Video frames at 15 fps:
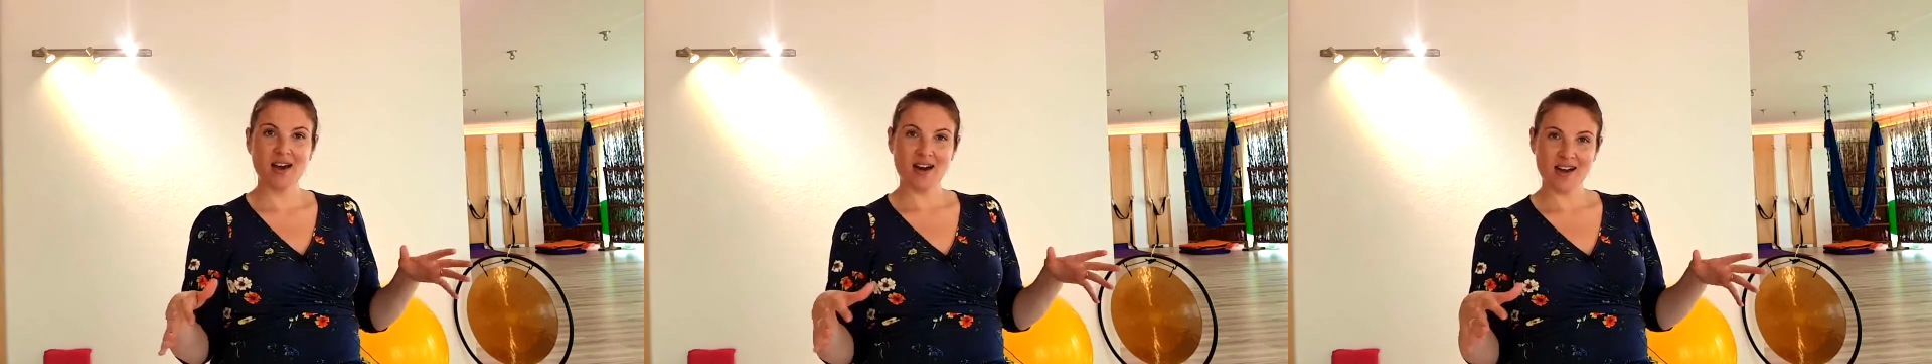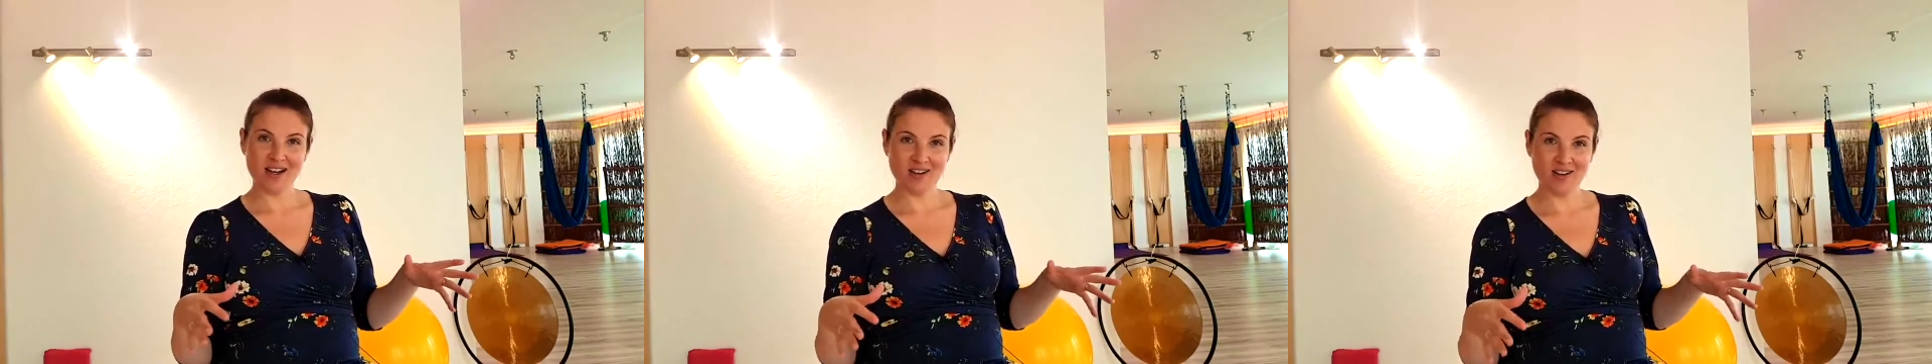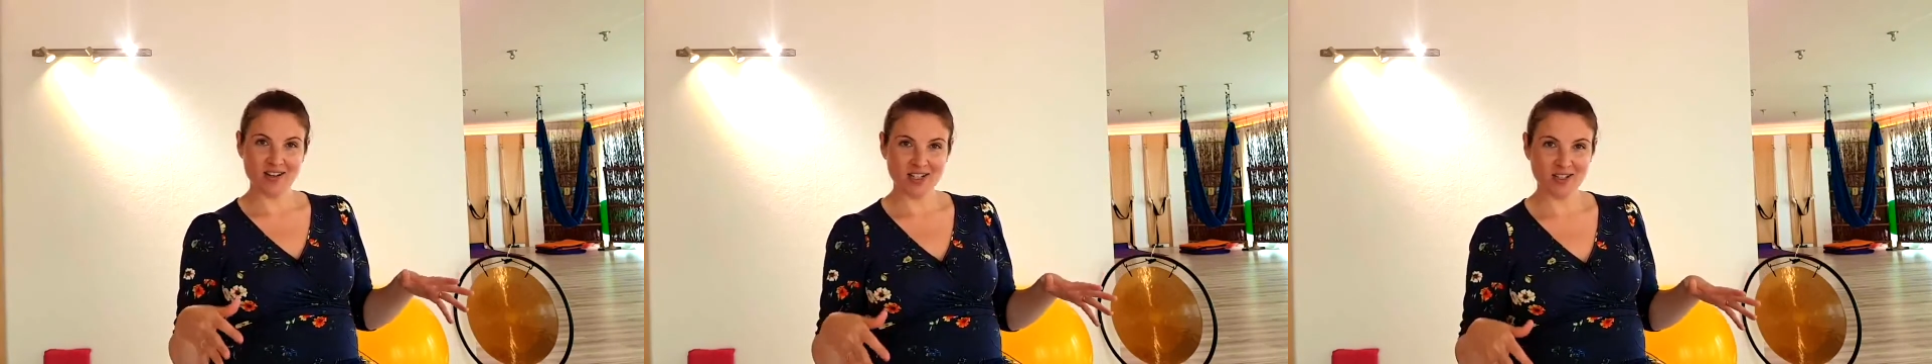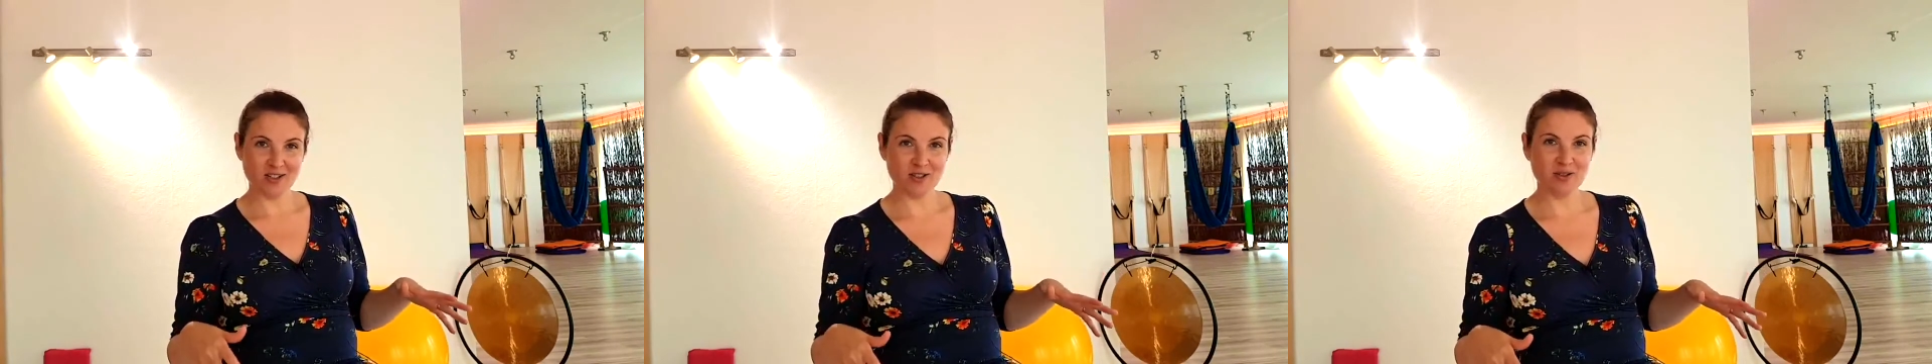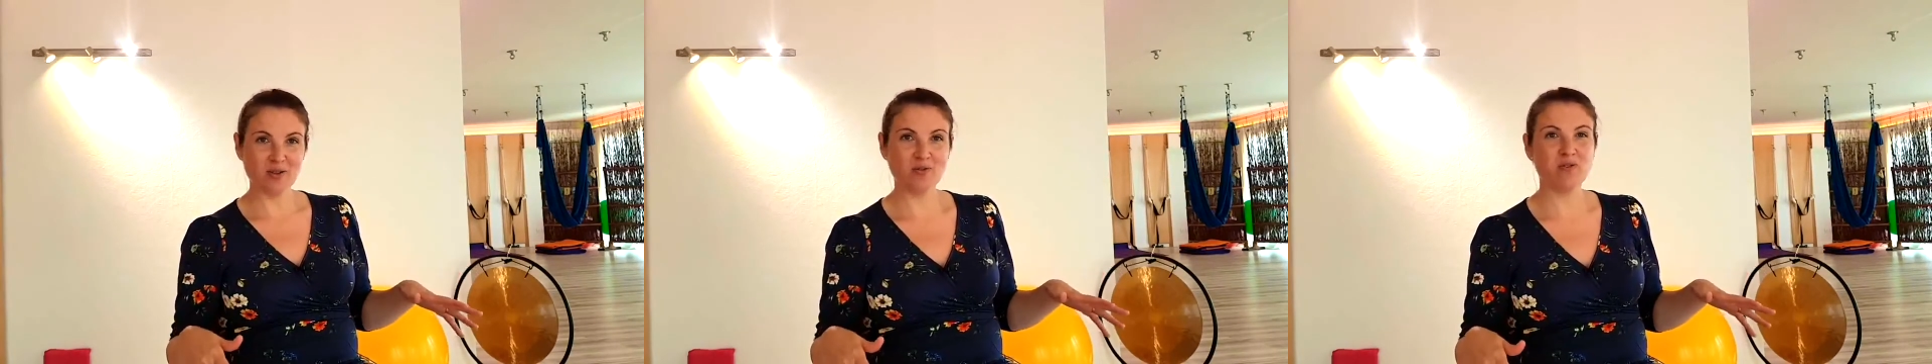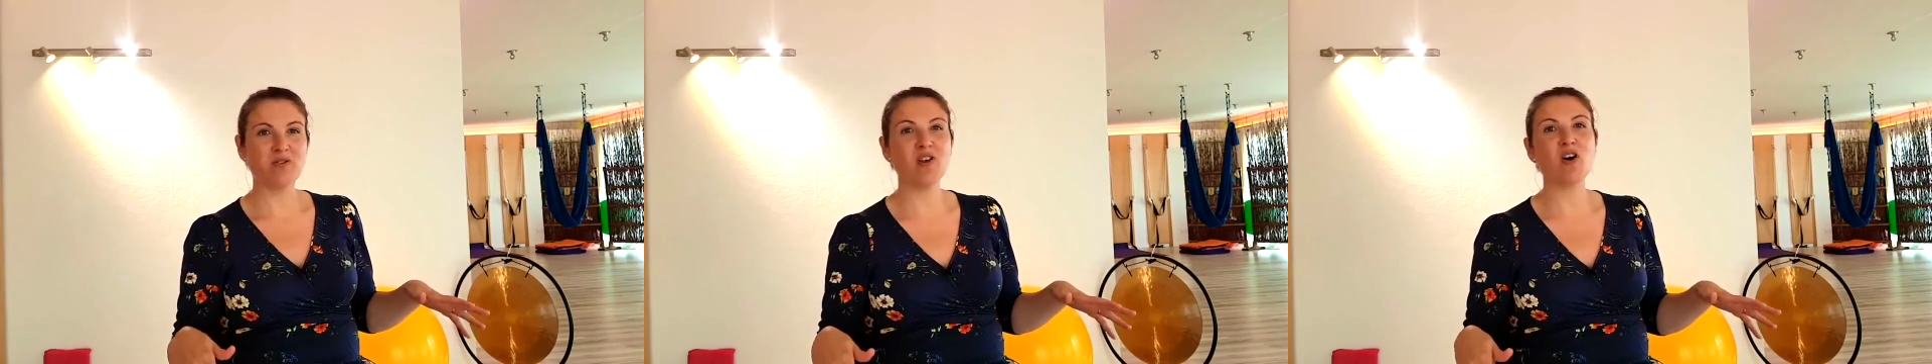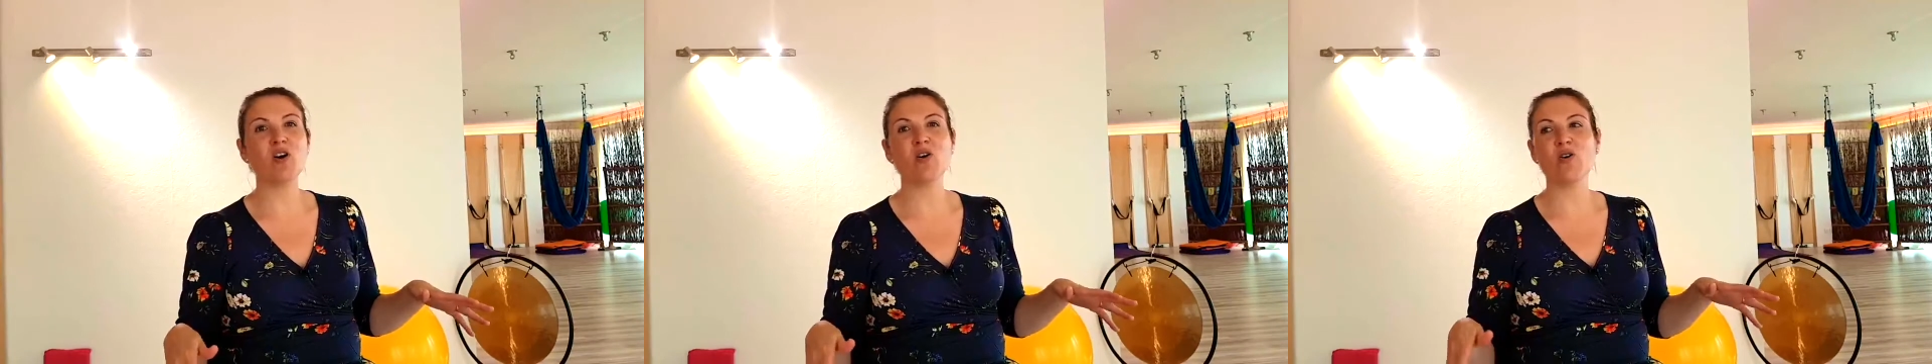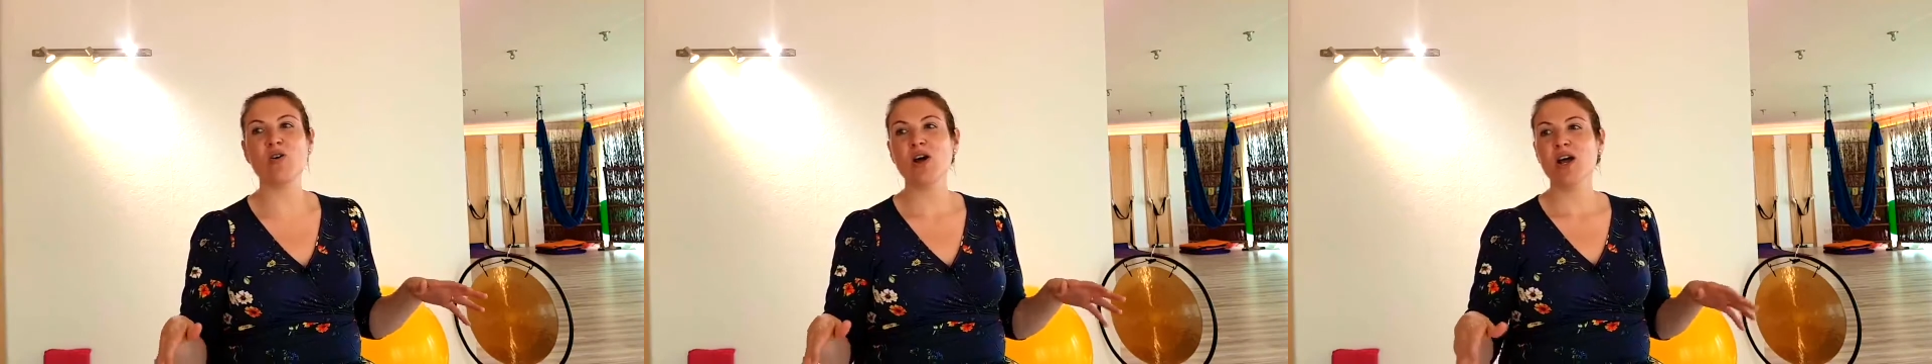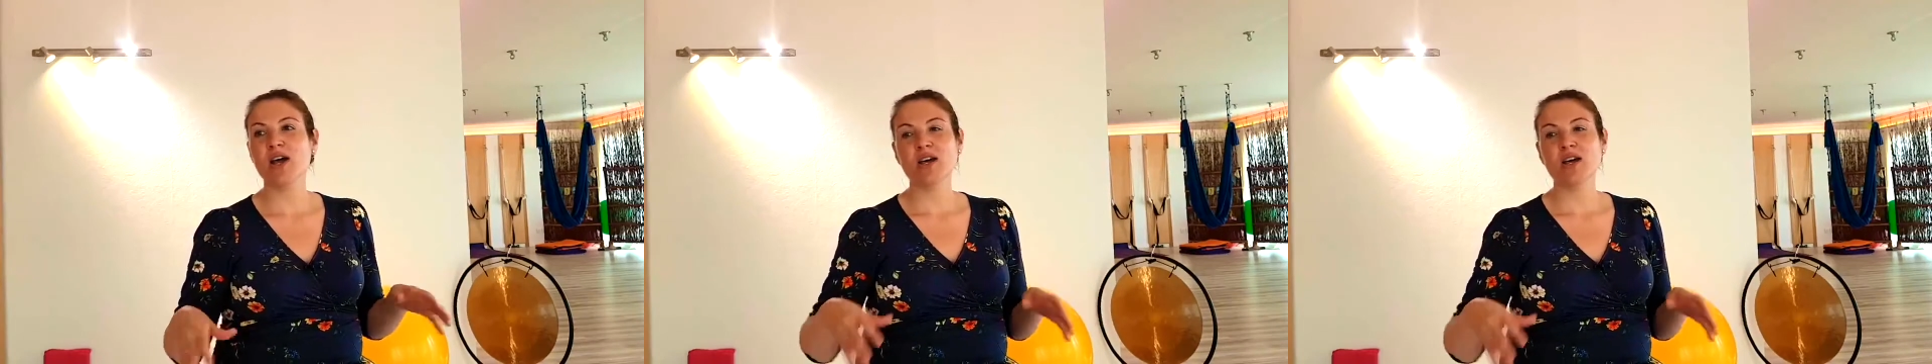I got into the flow.